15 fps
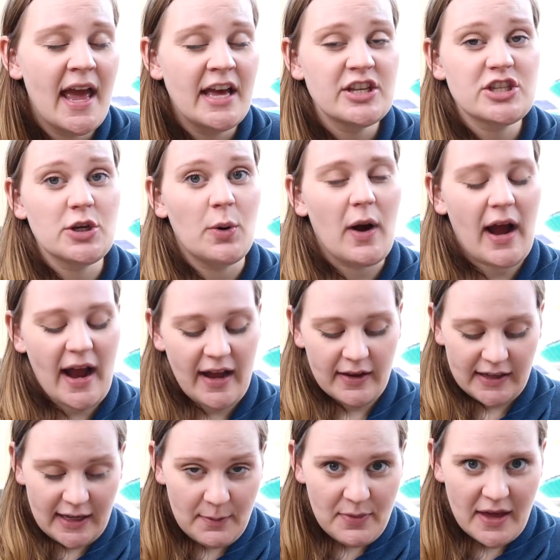So
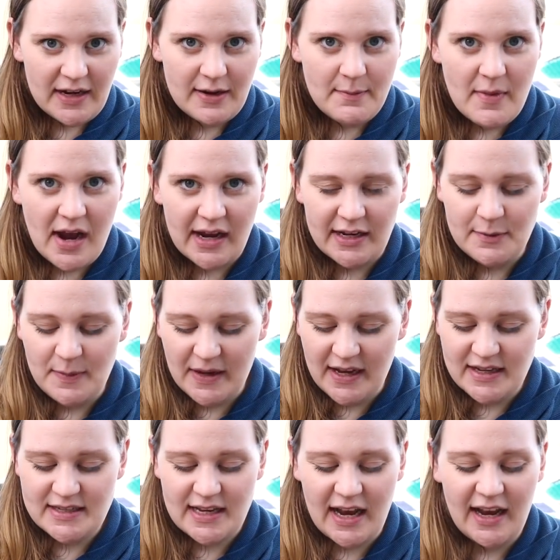keep that in mind
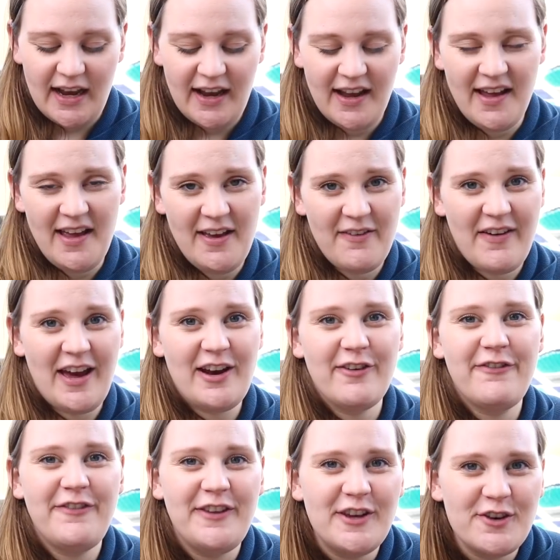because I have had a
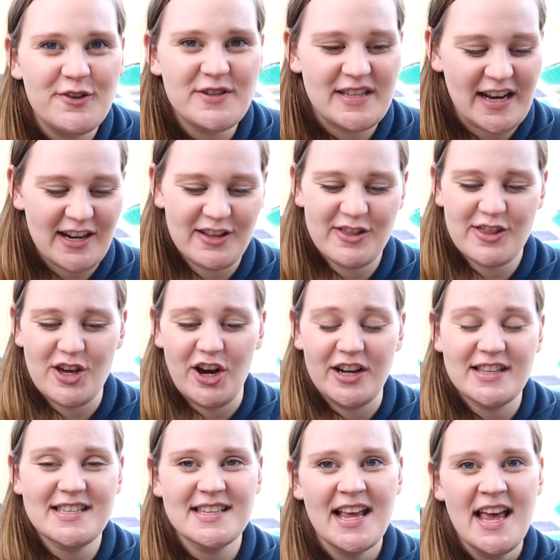few second
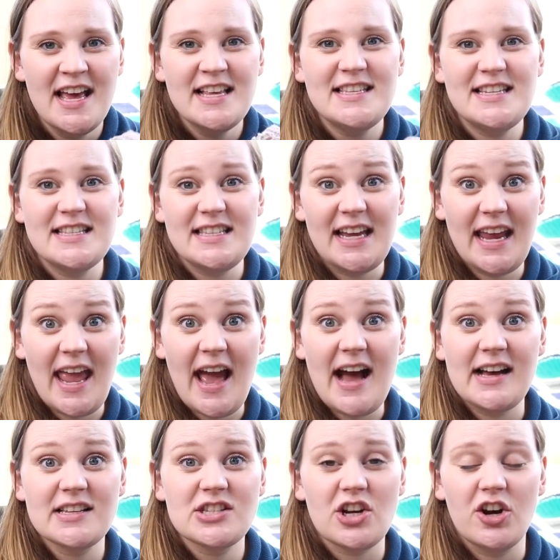thoughts since I
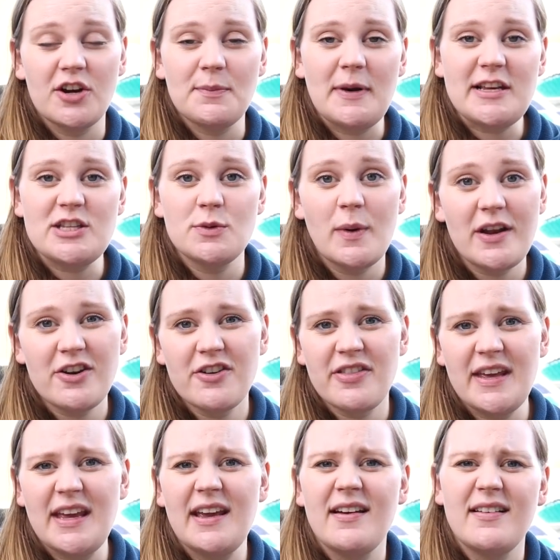cast on my sweater
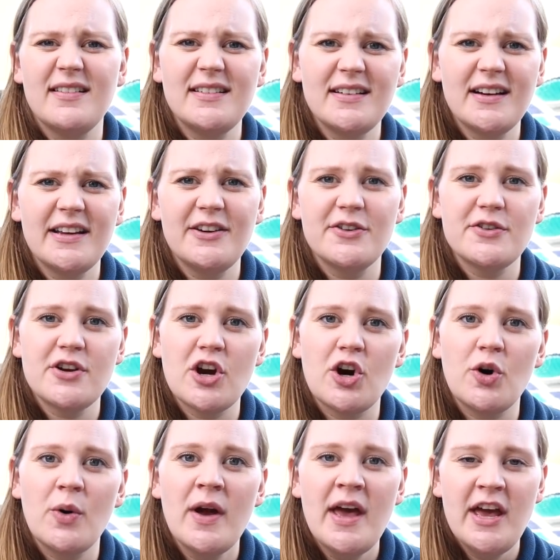thinking, oh, I don't
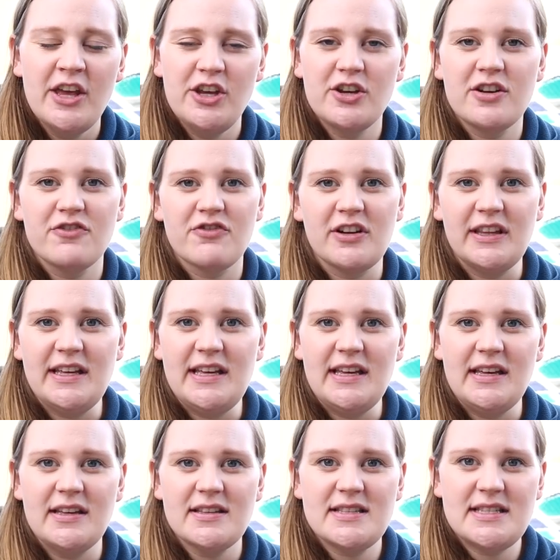know, you can
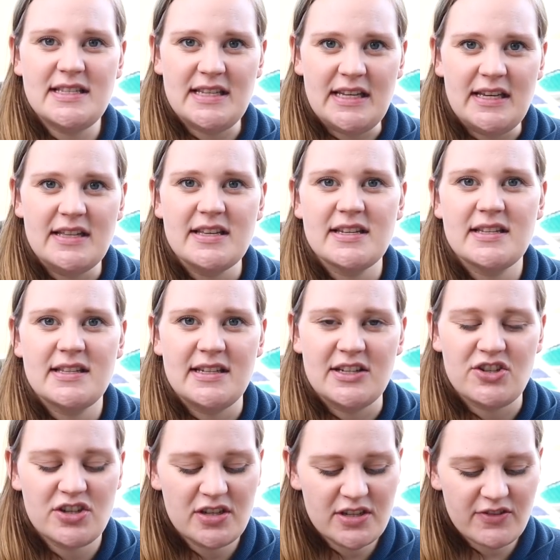really see the
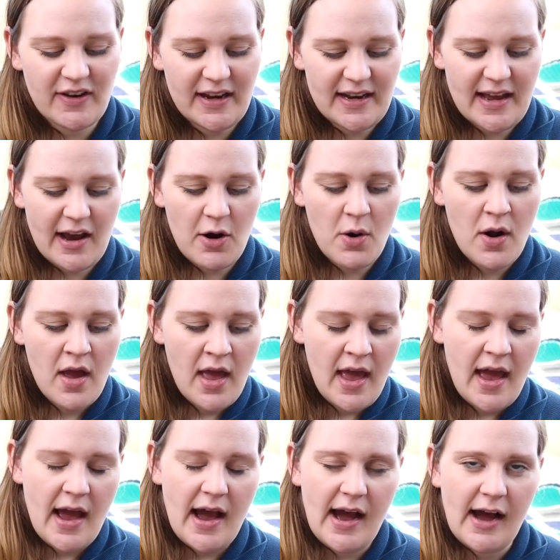stitches right now,
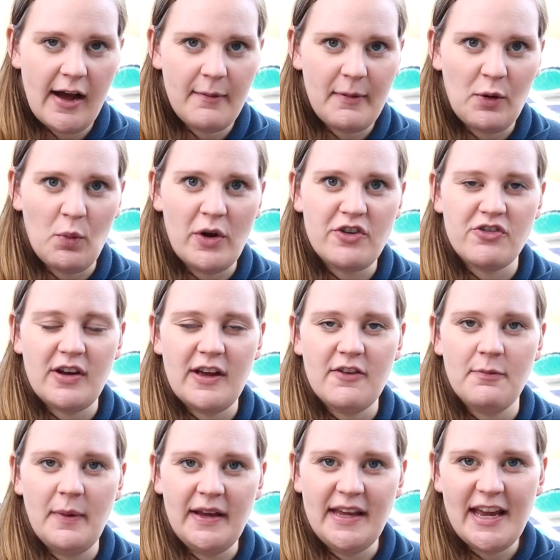and wondering
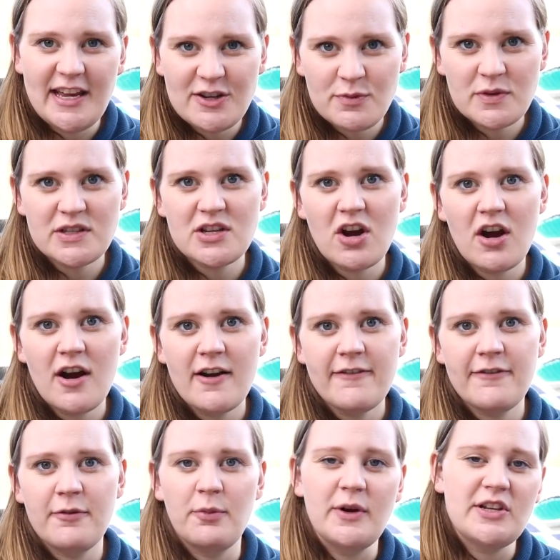if my gauge was
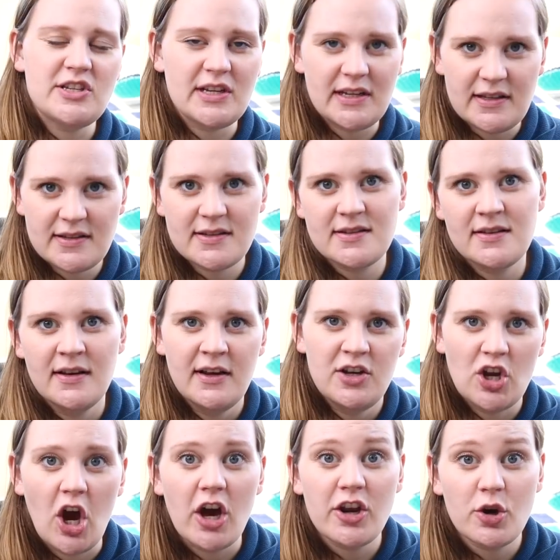off, which it's
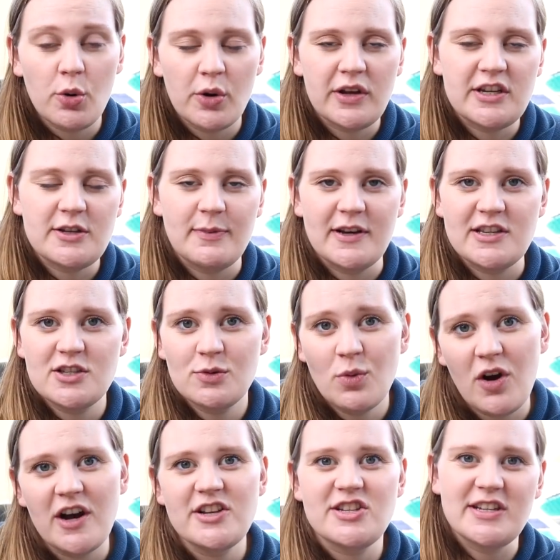not according to my
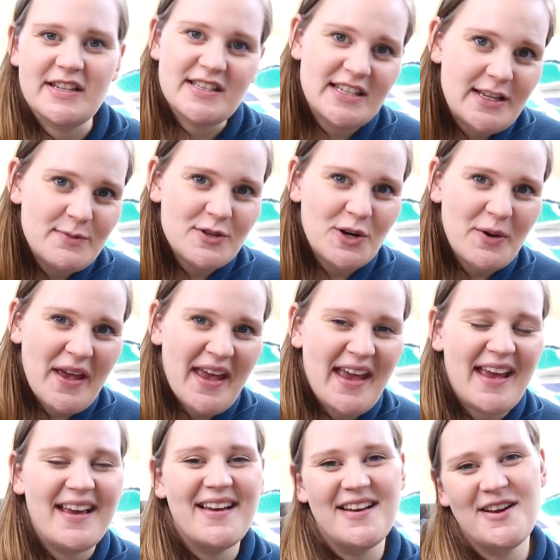swatch, and it seems
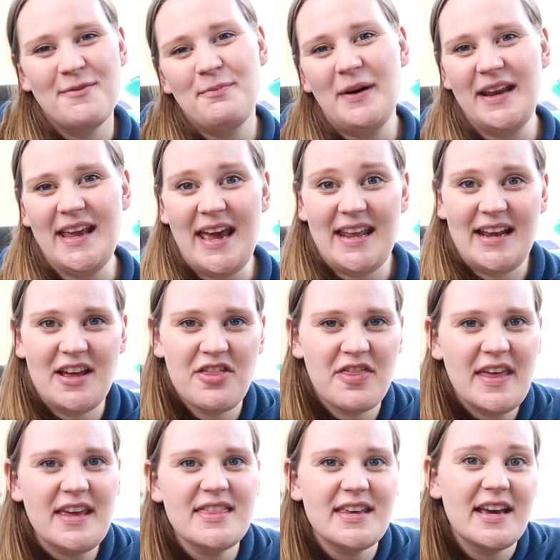okay. But again, I
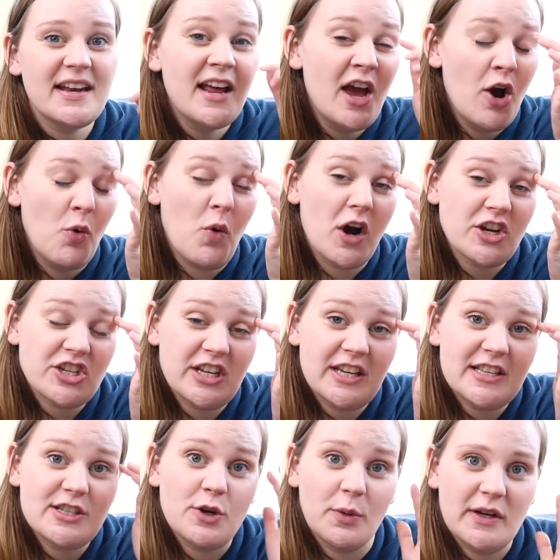think that washing
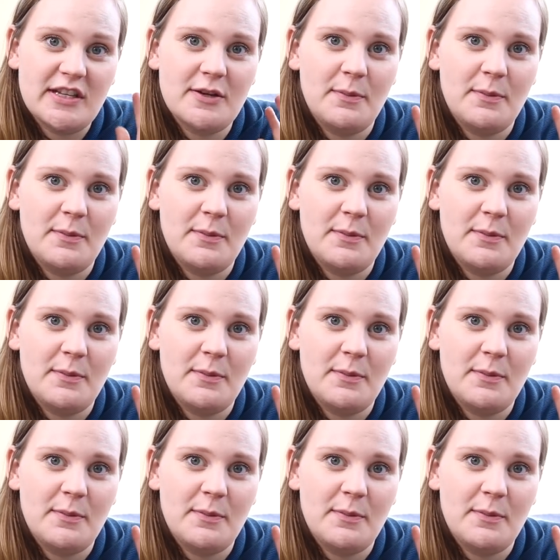is going